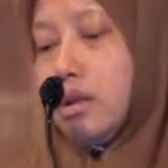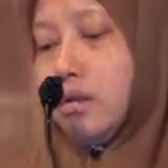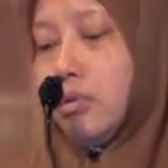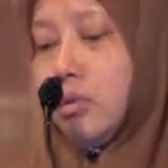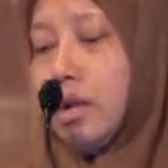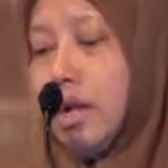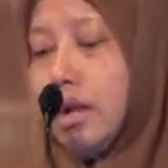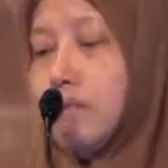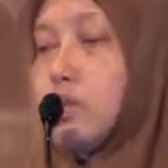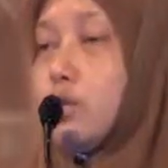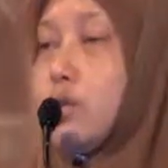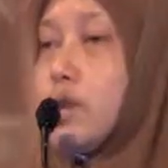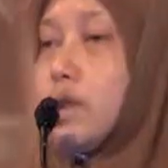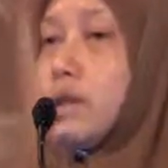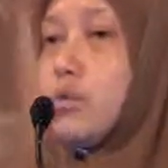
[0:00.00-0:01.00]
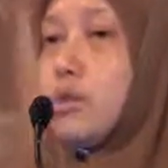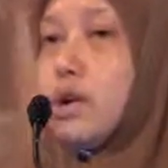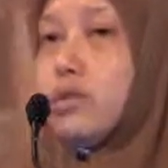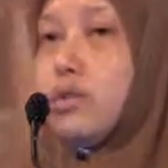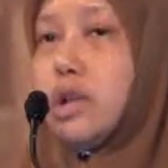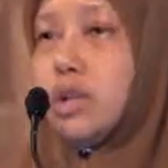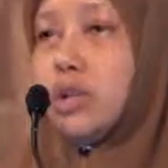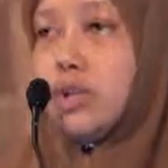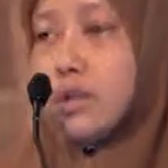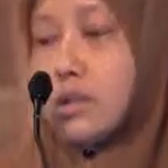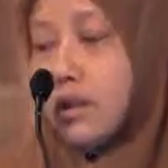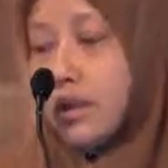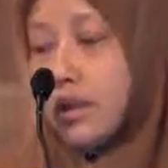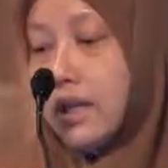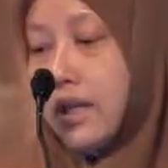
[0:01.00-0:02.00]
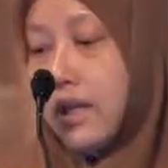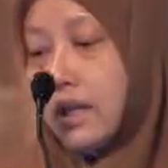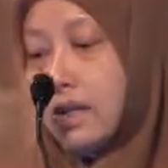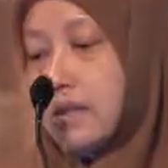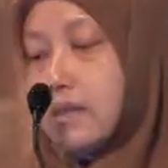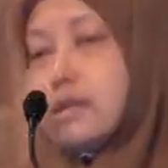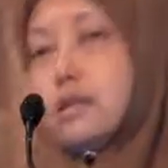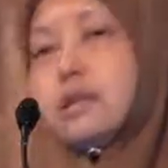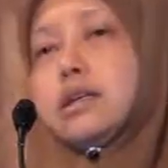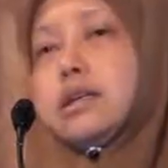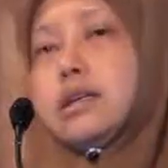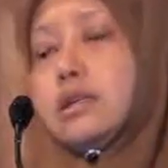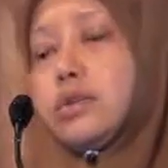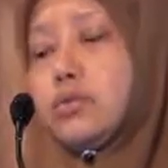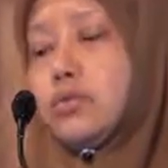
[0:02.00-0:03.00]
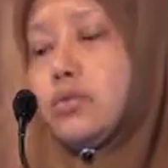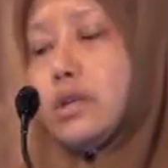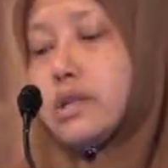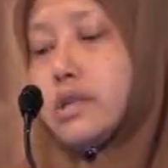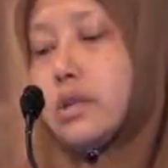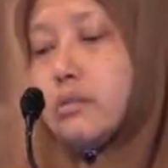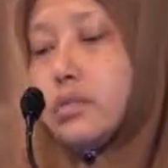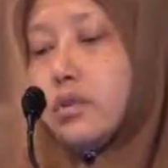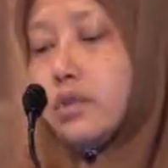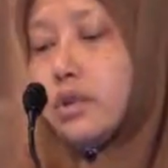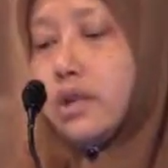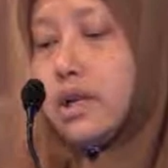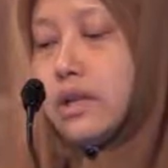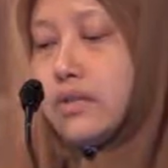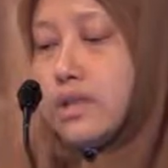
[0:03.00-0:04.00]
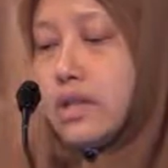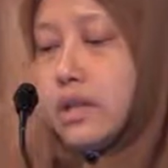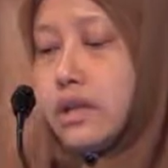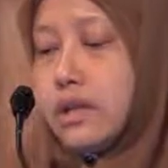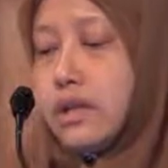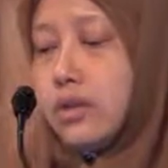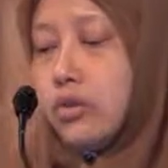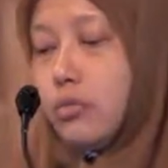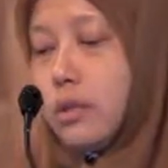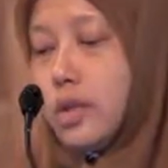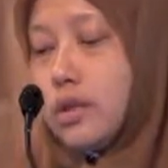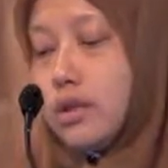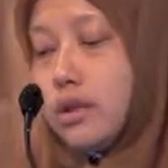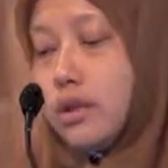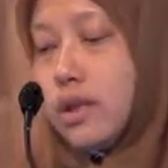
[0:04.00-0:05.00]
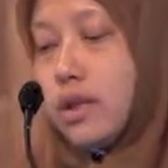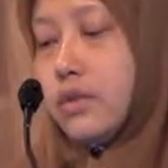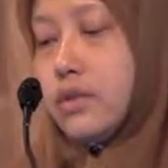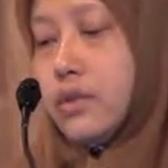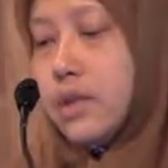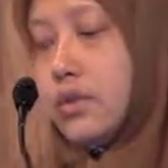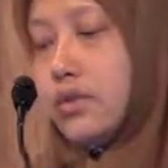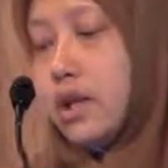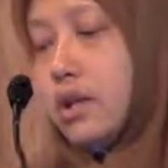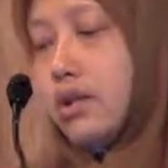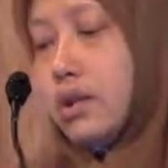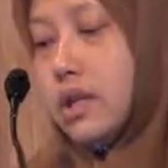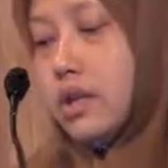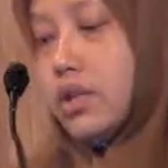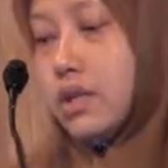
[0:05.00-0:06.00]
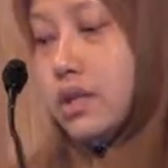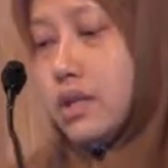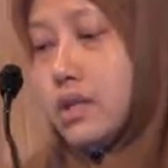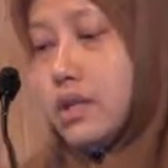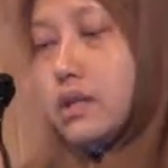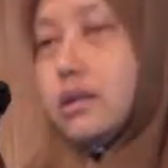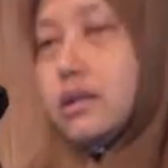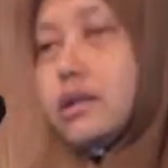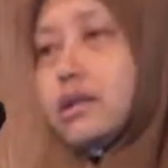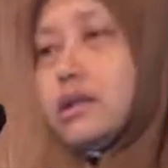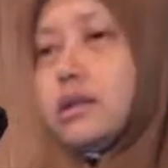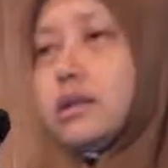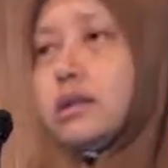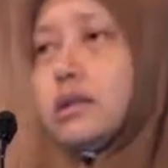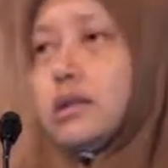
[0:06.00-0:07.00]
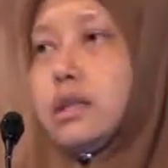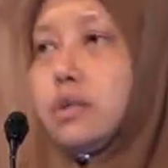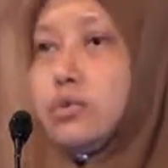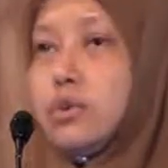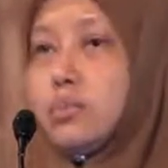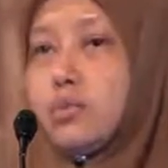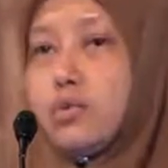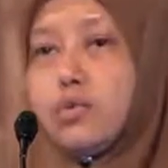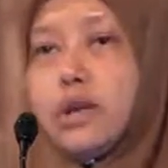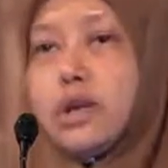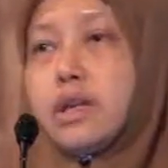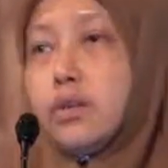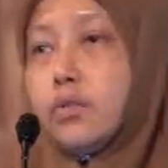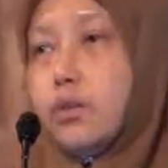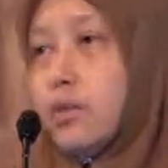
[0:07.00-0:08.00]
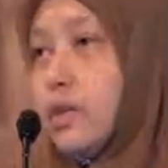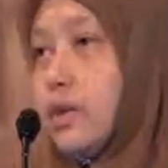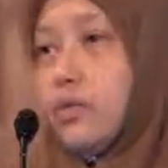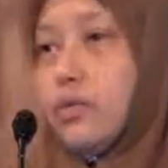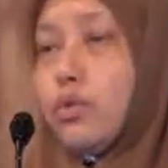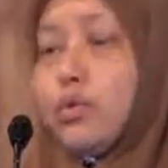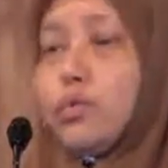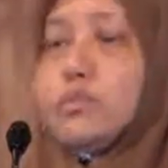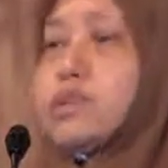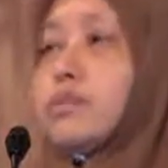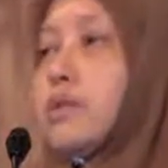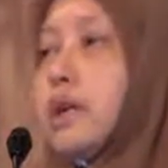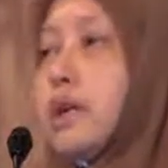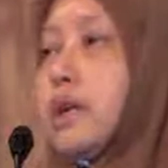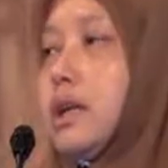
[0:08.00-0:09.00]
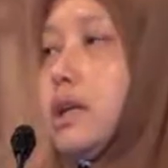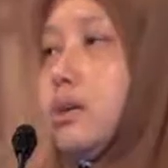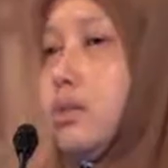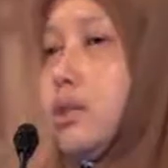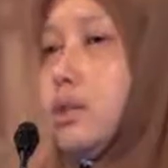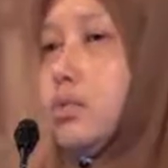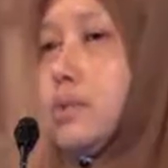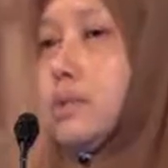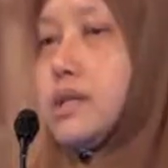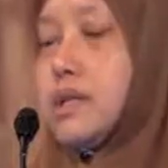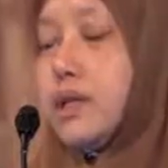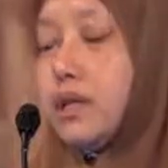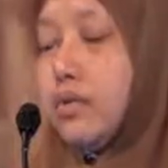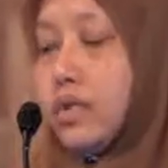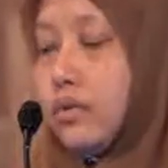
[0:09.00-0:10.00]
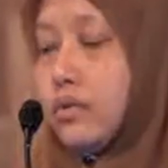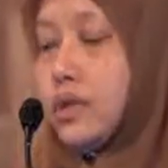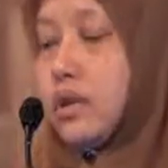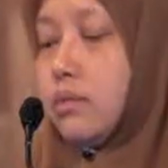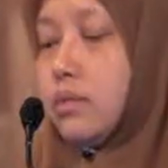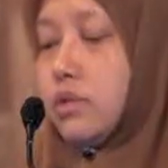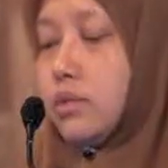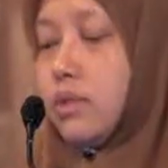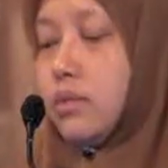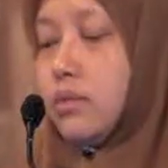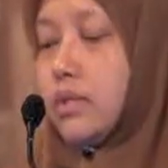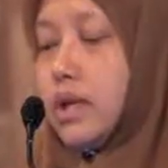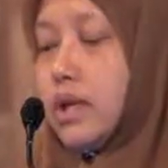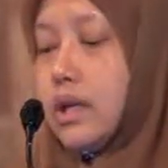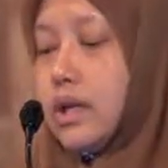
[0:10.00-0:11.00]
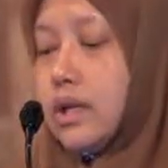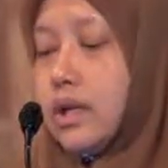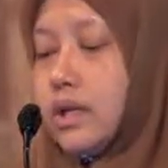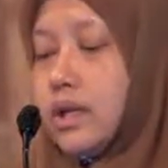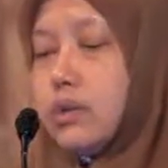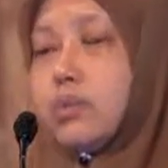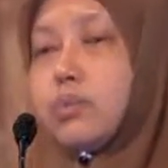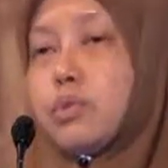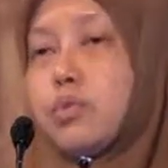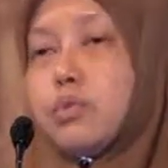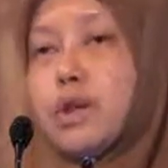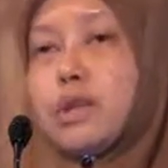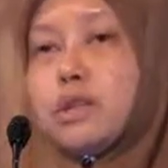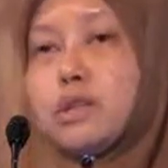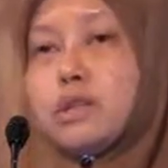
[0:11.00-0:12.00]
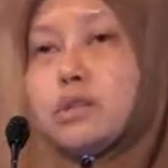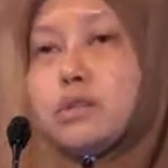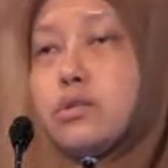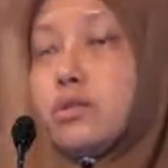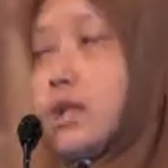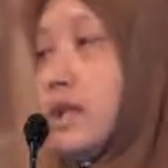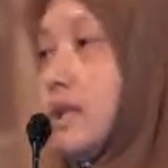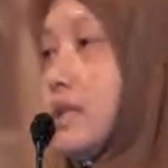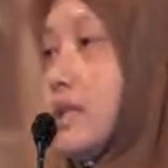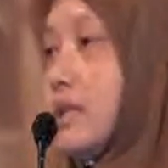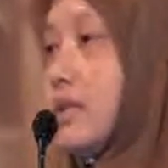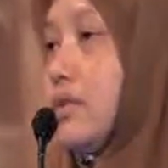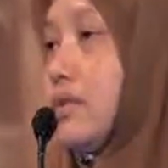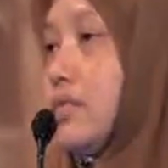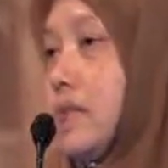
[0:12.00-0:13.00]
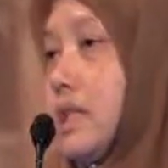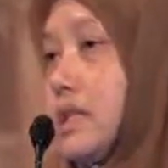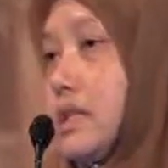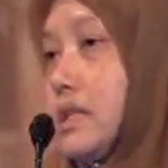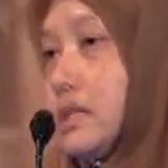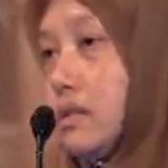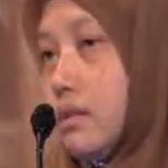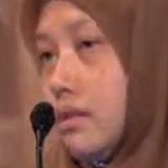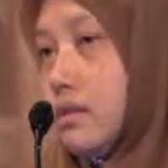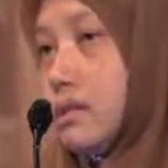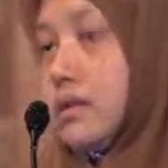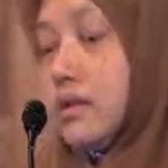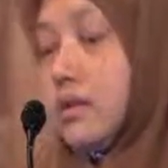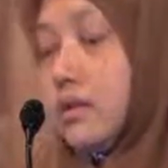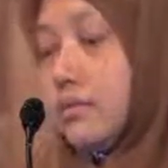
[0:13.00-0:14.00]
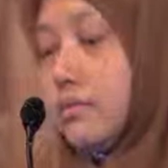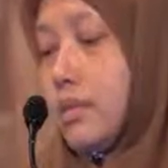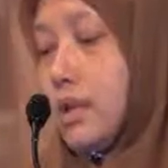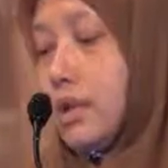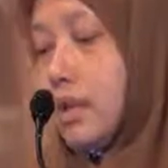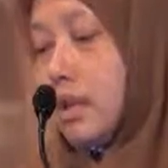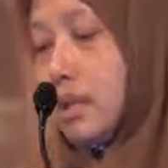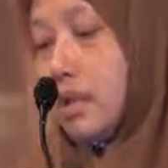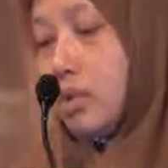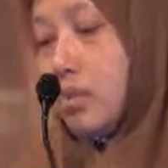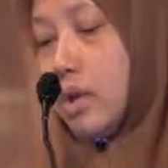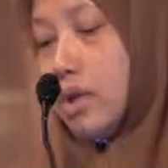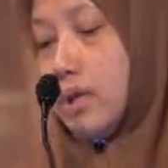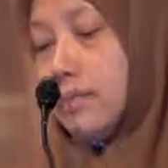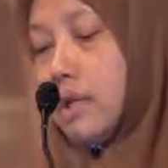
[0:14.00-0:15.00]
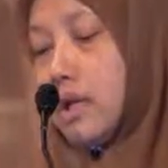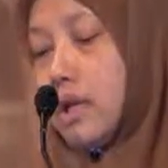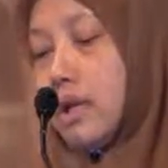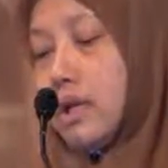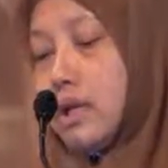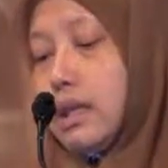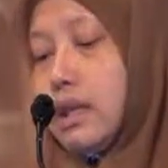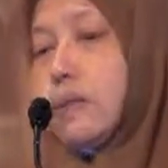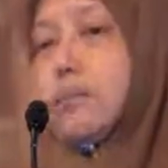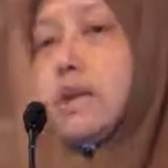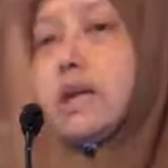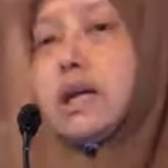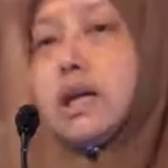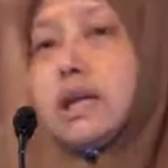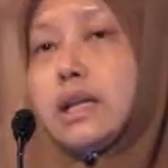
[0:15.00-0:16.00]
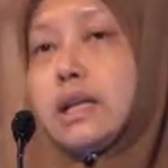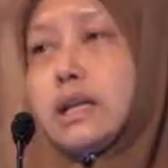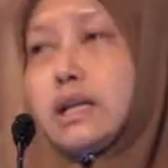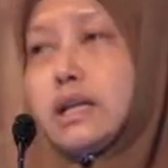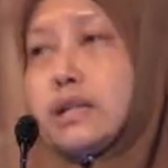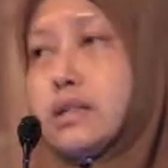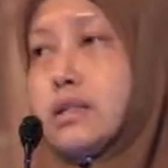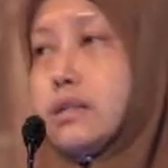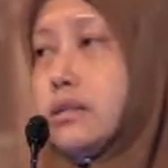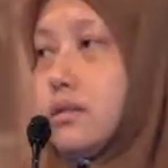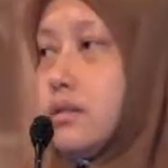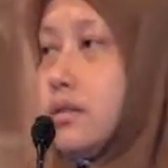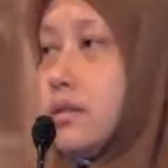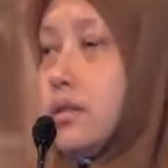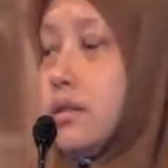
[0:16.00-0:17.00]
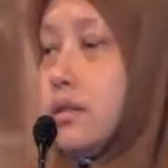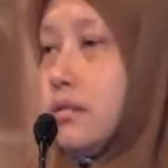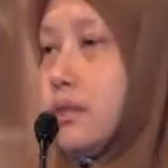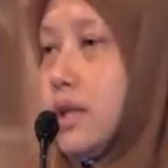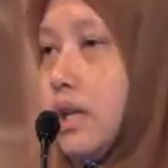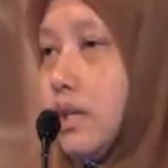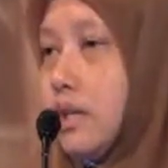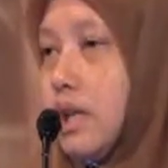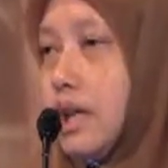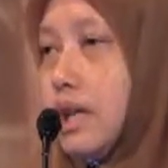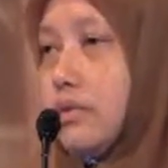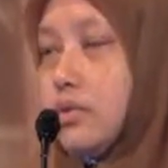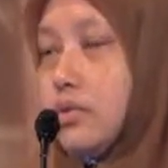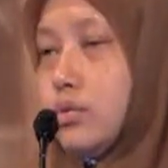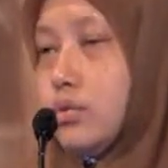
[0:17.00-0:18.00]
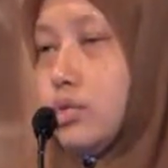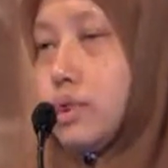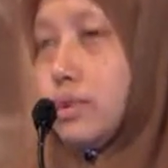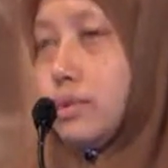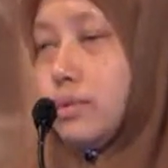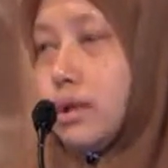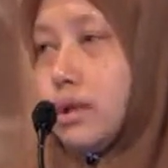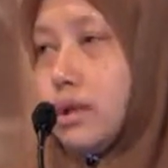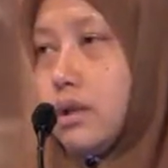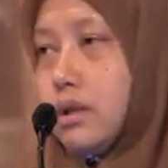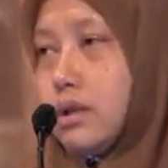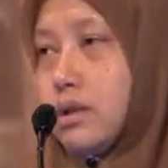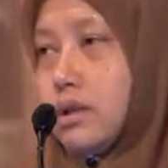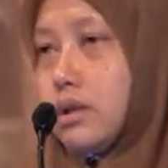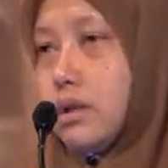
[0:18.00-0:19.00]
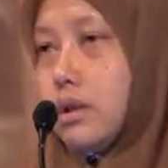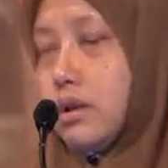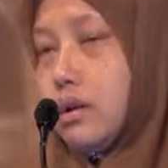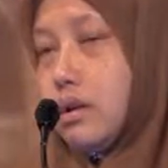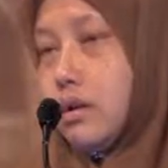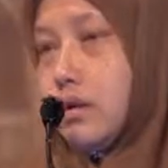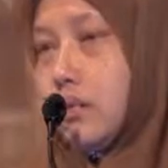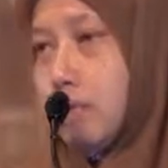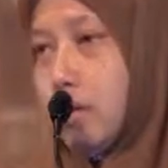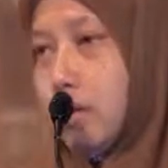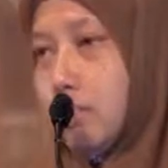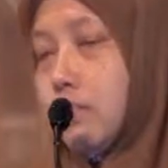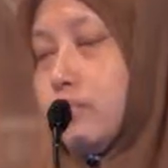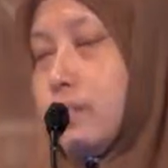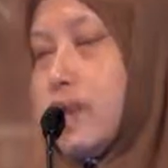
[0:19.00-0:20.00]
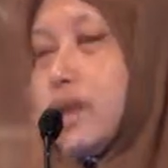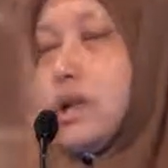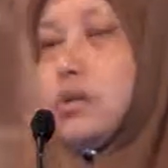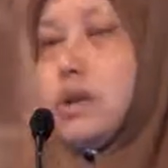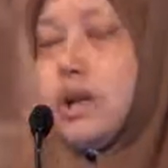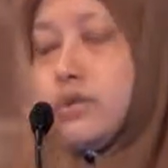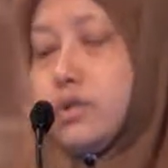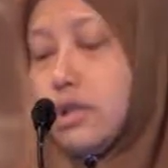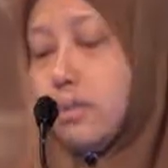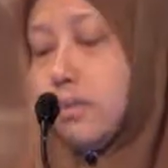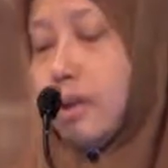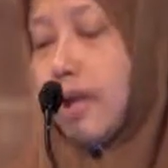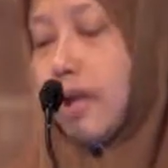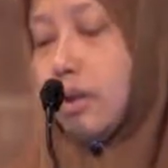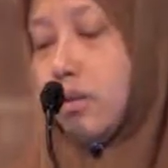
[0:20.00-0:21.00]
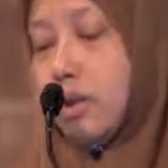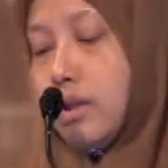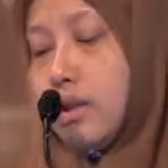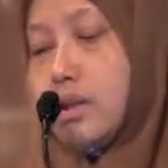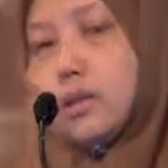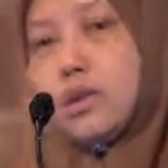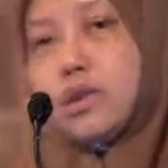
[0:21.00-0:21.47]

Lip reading: We'll have to look at the regulations under the acts. So for example, for the LIFSA, there will be the LIFSA regulations. They will provide you with the forms, very clear on the website if you have time to go. And they will provide you as to the list of the fees as well. There will be guidelines that you'll have to review and you'll have to comply with.